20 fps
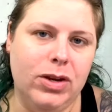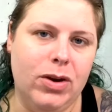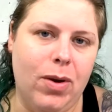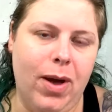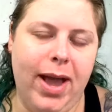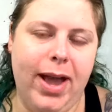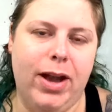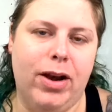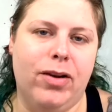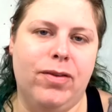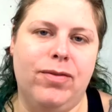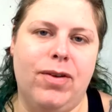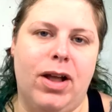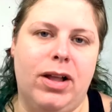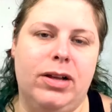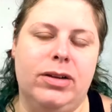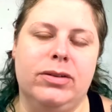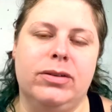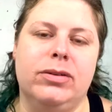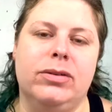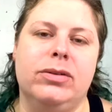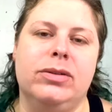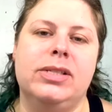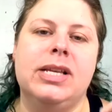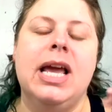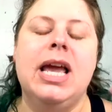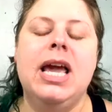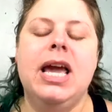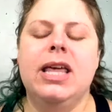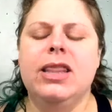hair follicles.
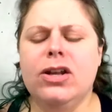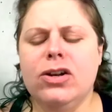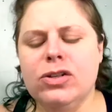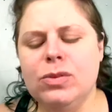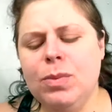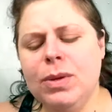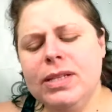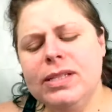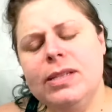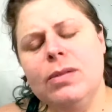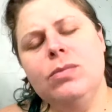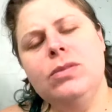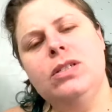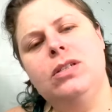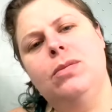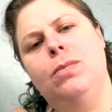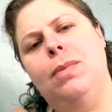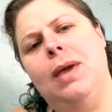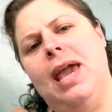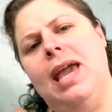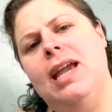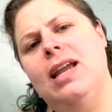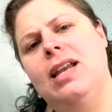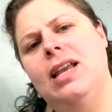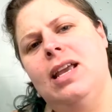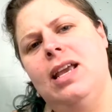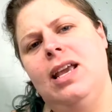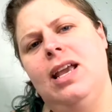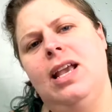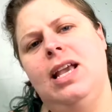There's been some debate
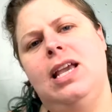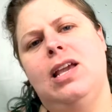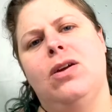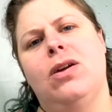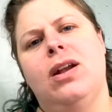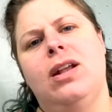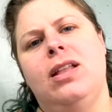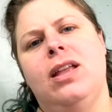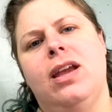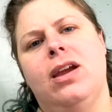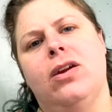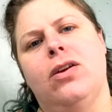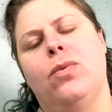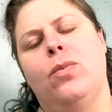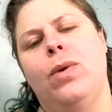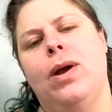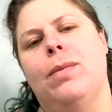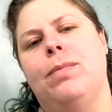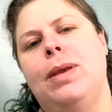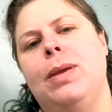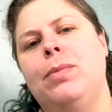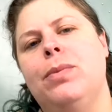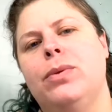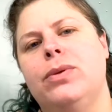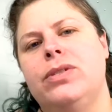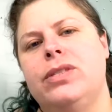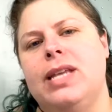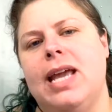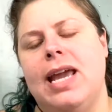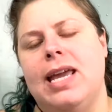here and there where people
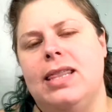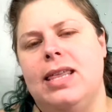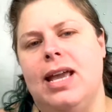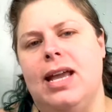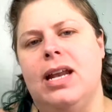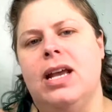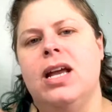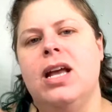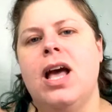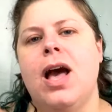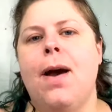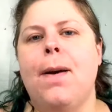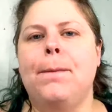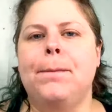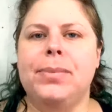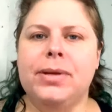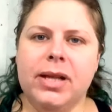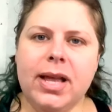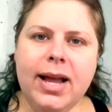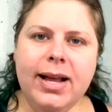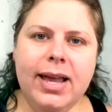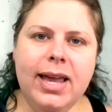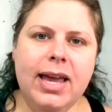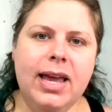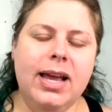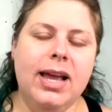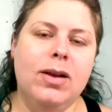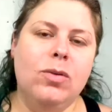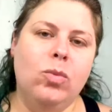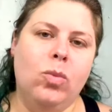say that
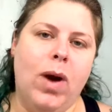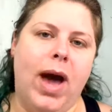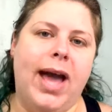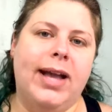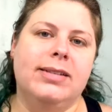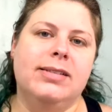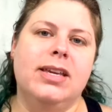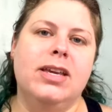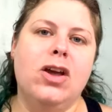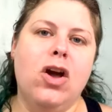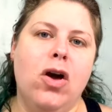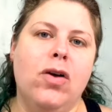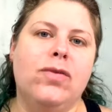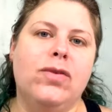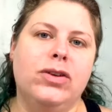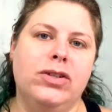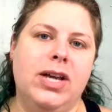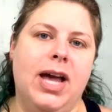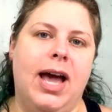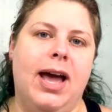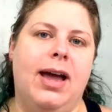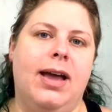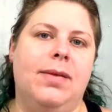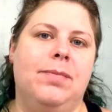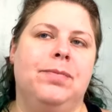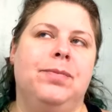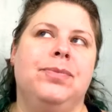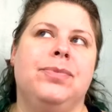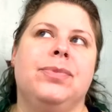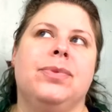plucking and waxing over
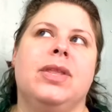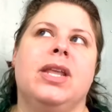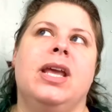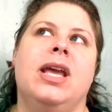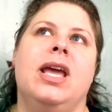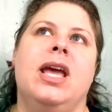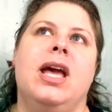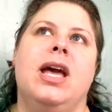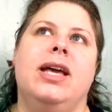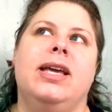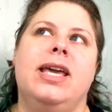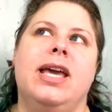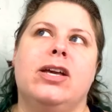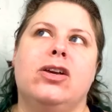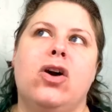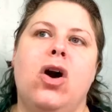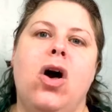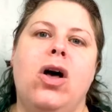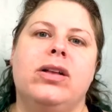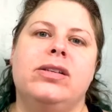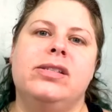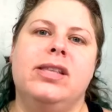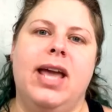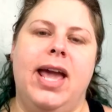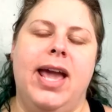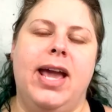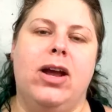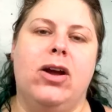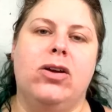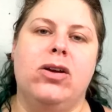time can cause the
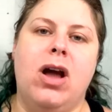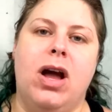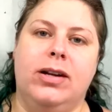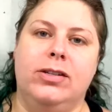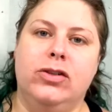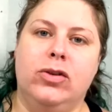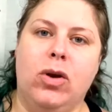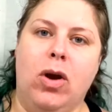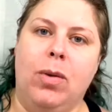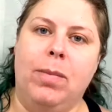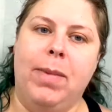hair not to grow